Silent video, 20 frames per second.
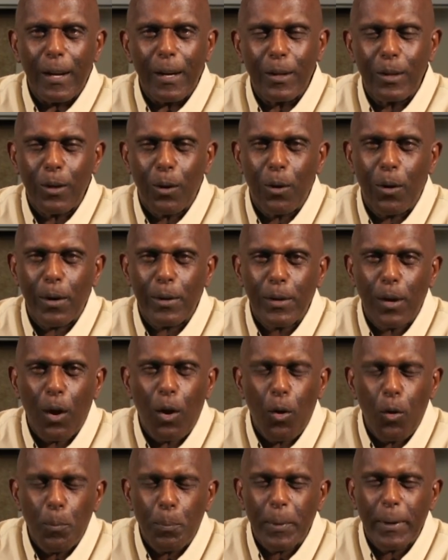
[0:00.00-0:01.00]
Lord,
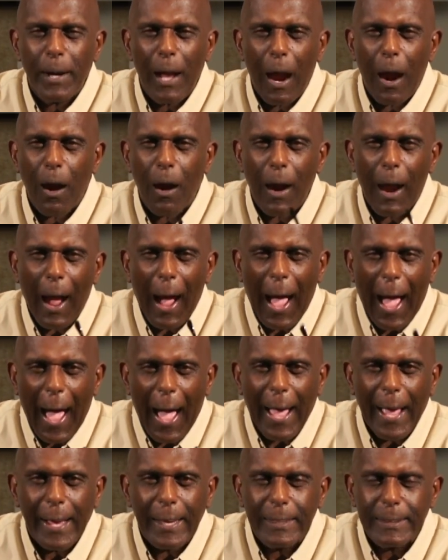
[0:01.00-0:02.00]
open our
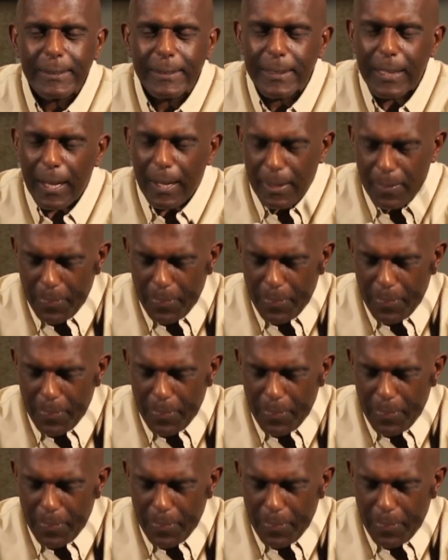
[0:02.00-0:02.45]
eyes